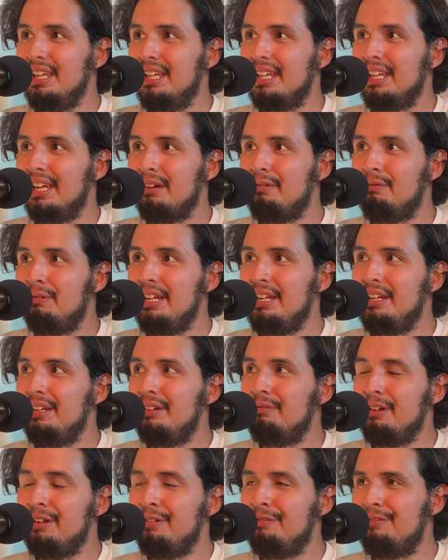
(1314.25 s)

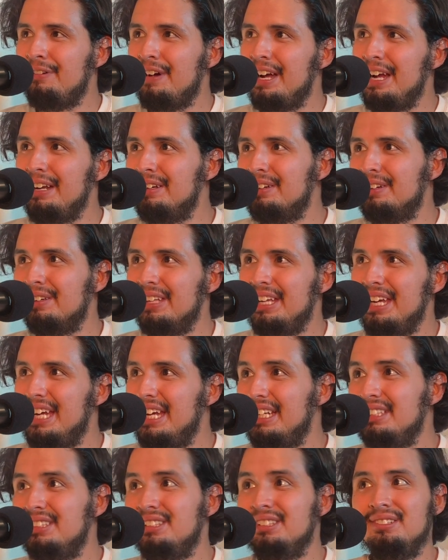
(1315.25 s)
we fight and all
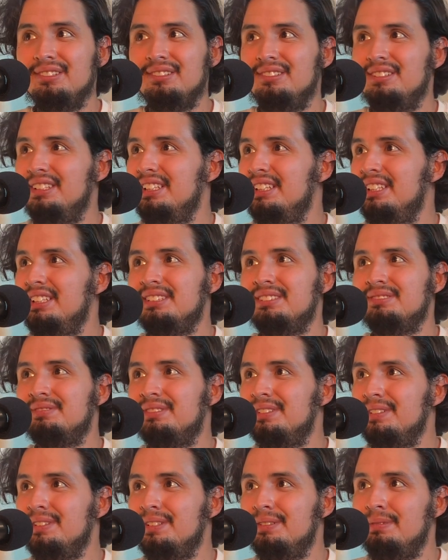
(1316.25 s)
that. Dude, it is
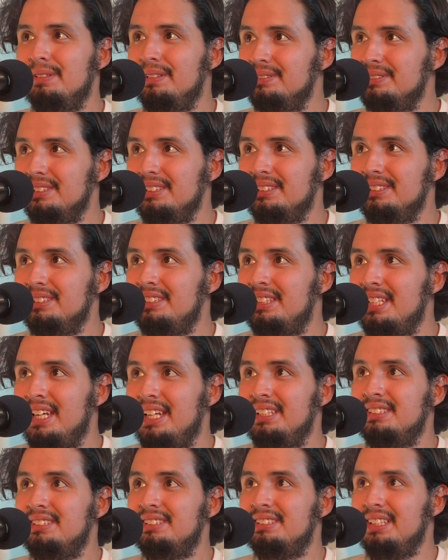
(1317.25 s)
one of the most
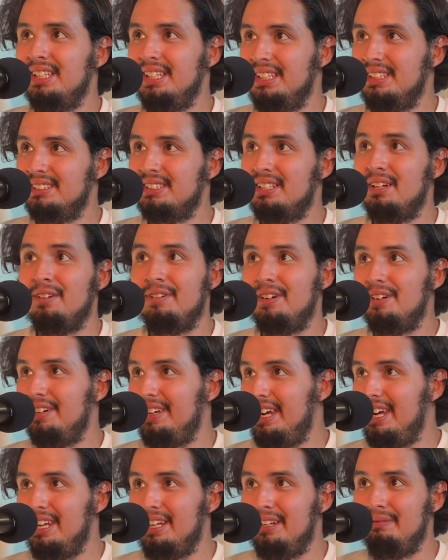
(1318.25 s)
intense things of all
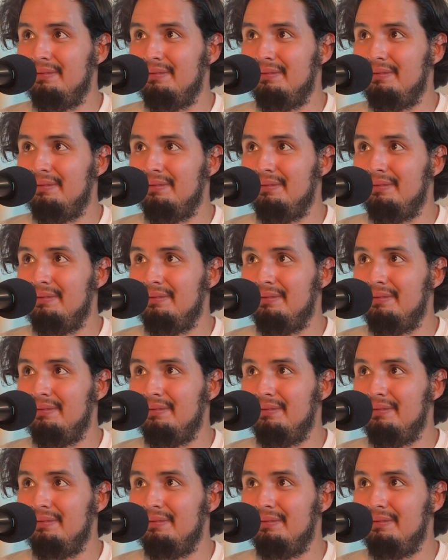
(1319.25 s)
anime.